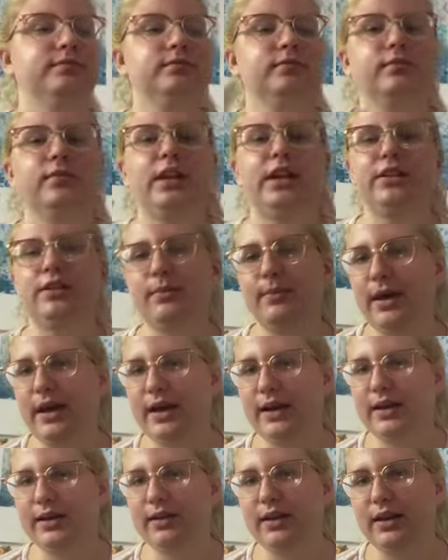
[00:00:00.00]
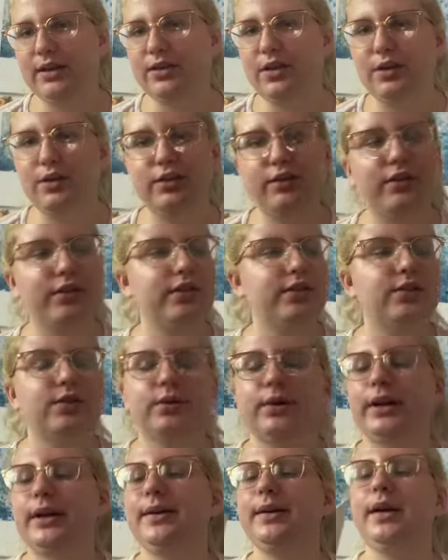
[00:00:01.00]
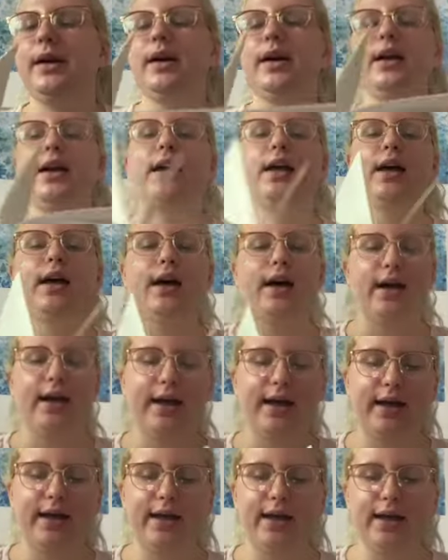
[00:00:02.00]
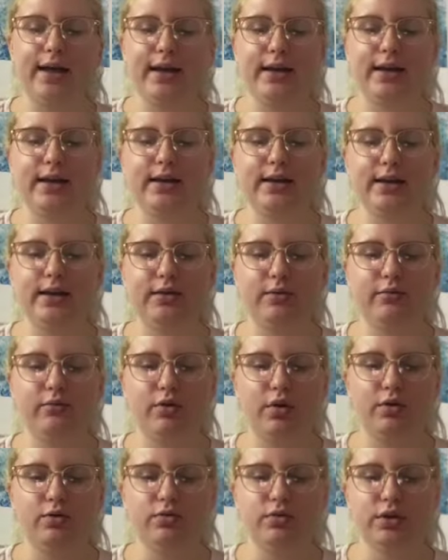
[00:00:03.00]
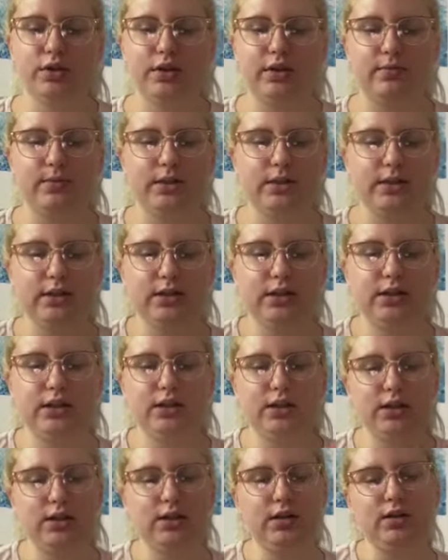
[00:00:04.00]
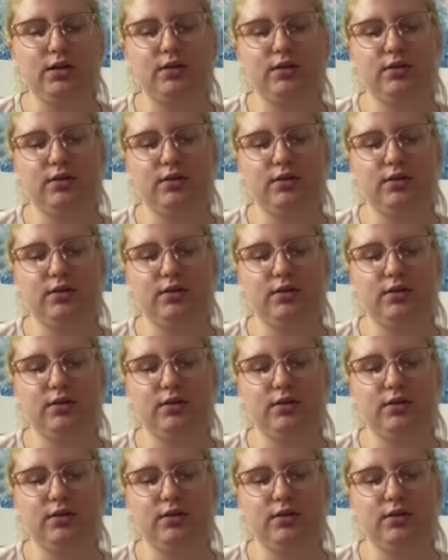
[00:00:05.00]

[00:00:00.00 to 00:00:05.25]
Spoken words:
these are my like notes for the story. I wrote, let me see,